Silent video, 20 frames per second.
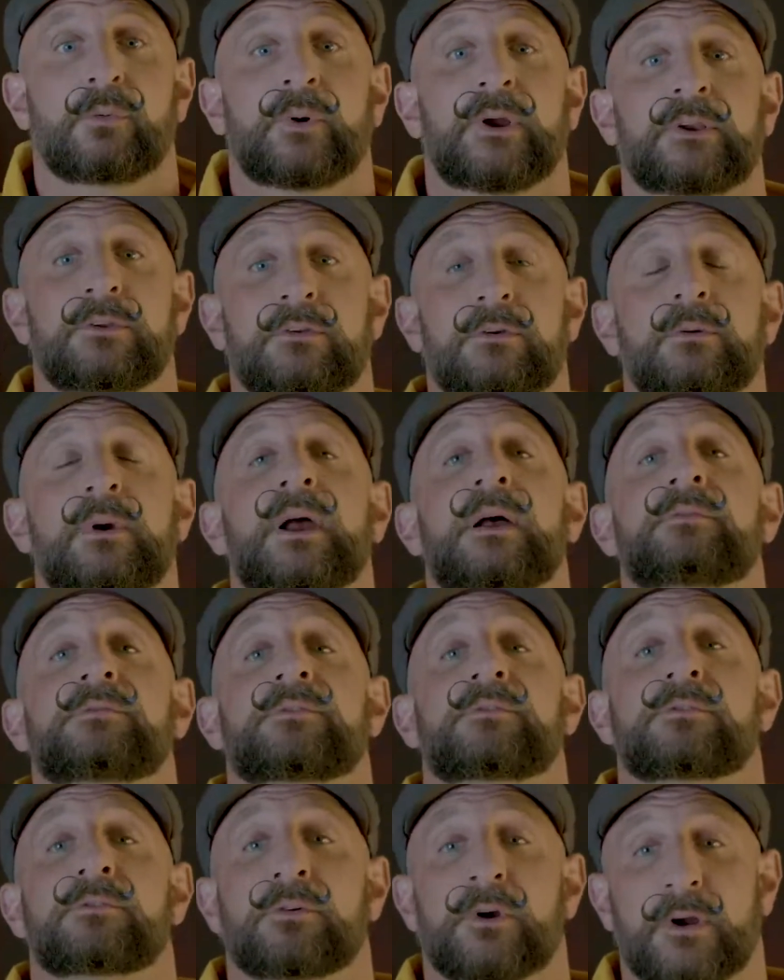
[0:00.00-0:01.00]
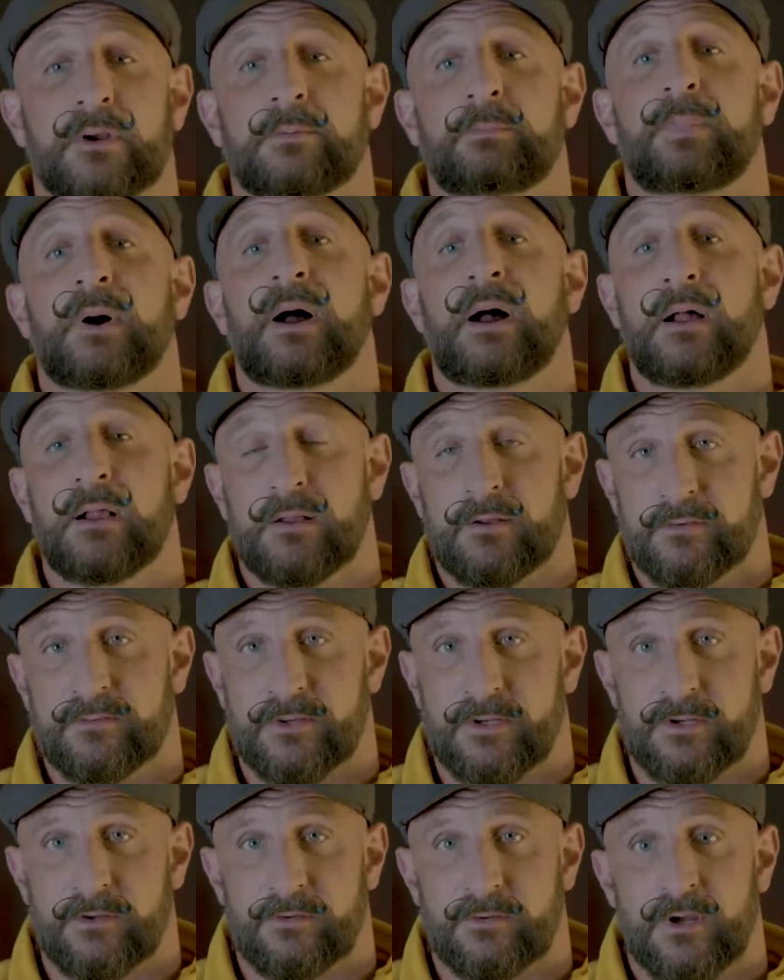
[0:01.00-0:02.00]
we do have strict
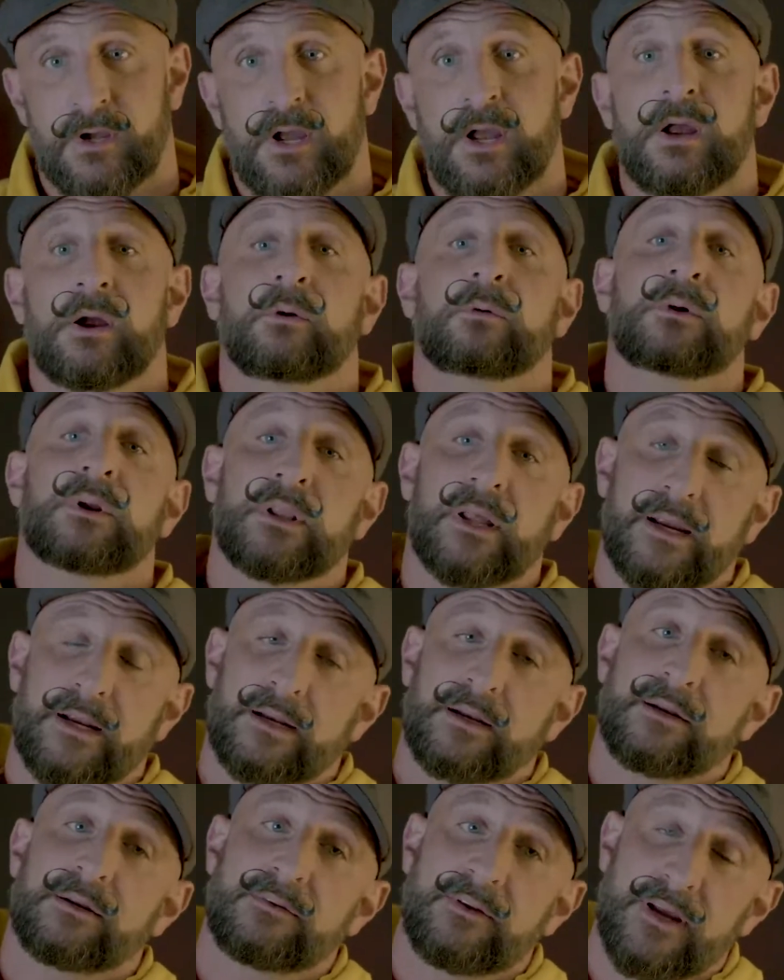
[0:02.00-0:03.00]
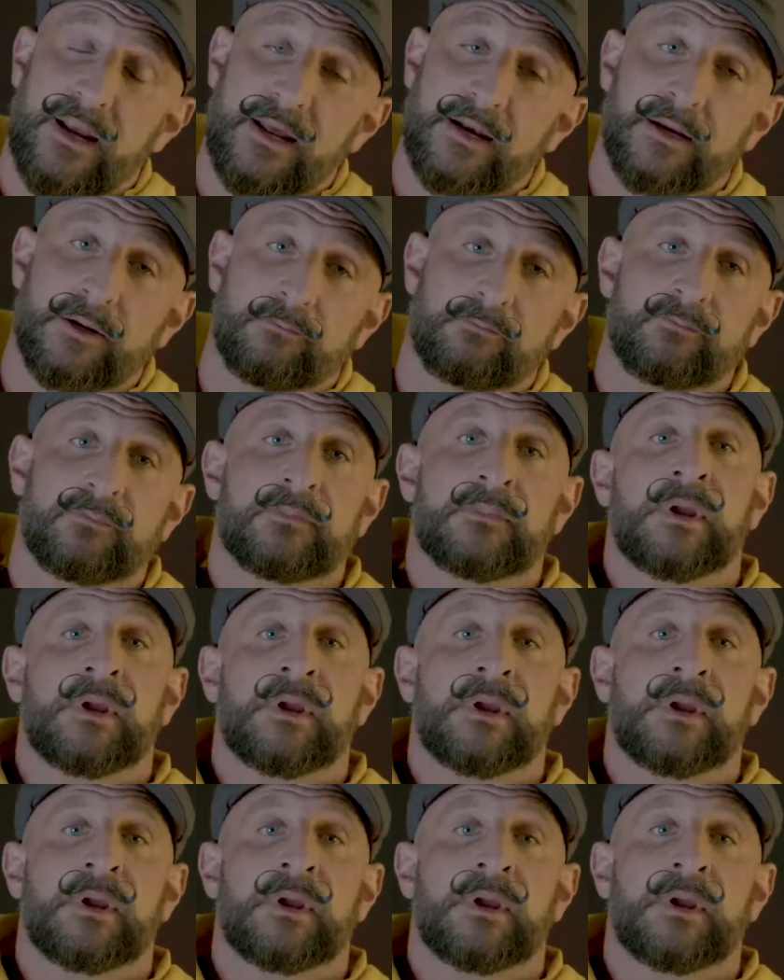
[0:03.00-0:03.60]
policies related to tanning.